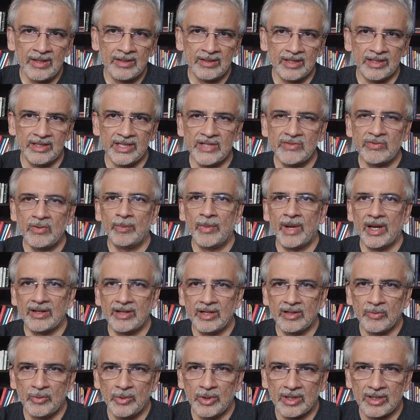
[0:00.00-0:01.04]
Now, these were
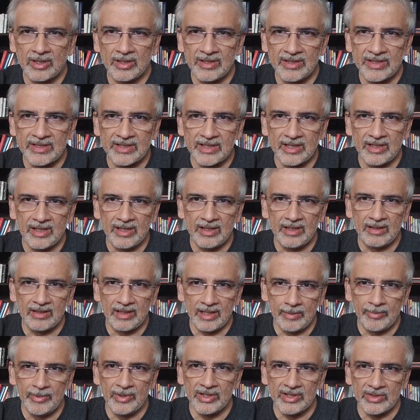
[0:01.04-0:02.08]
migrant workers,
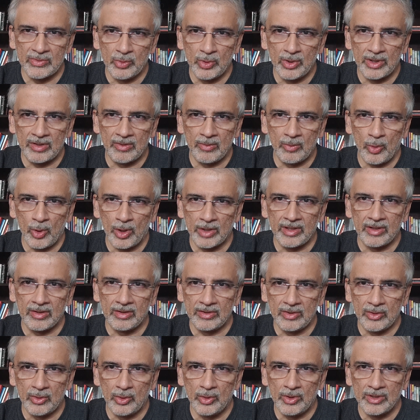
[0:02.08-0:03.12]
laborers walking on
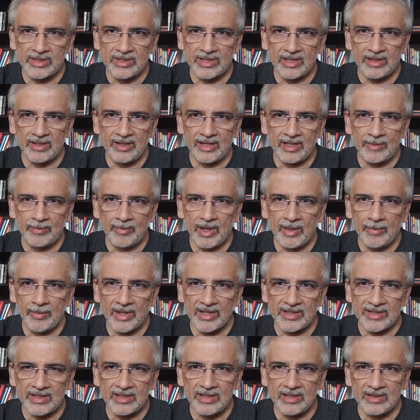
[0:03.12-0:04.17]
the roads and hit by
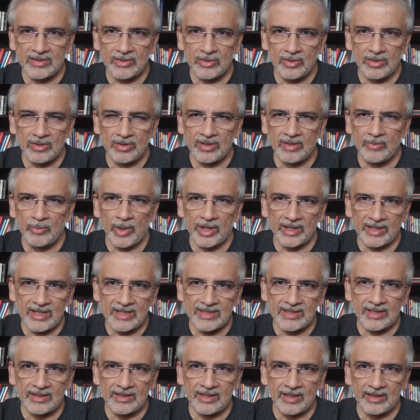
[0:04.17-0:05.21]
buses, or in one
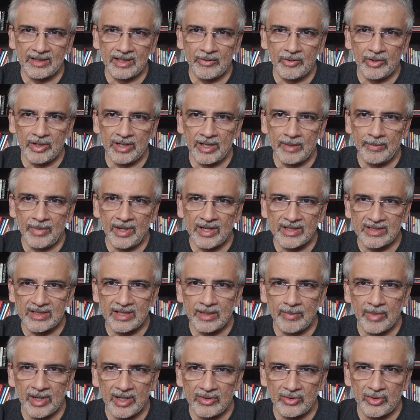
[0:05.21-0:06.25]
case, I think they were in a bus
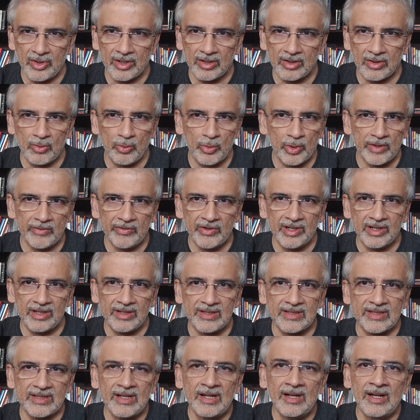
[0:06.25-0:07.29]
hit by a truck or whatever it
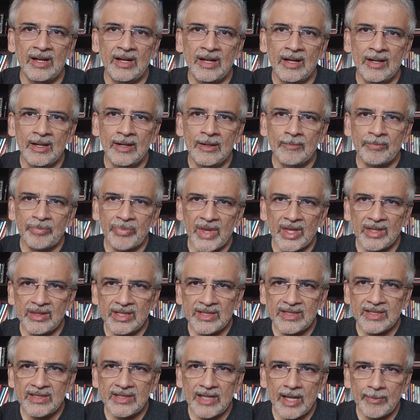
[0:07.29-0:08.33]
is. And
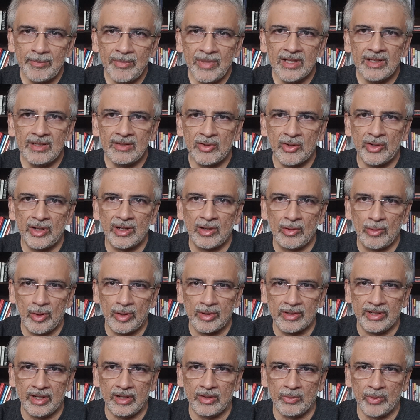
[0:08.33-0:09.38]
this is happening during a
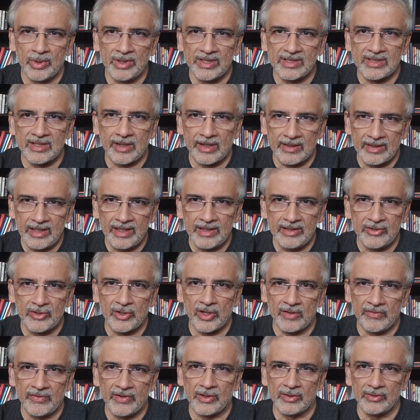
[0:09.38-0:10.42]
lockdown when there's hardly any
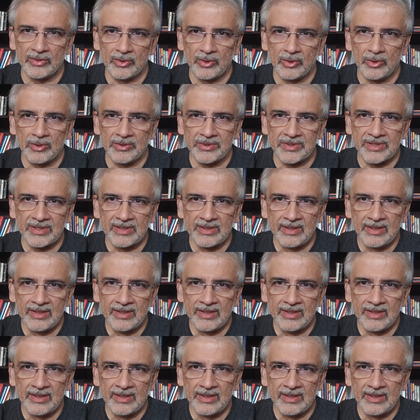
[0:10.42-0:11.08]
traffic on the roads.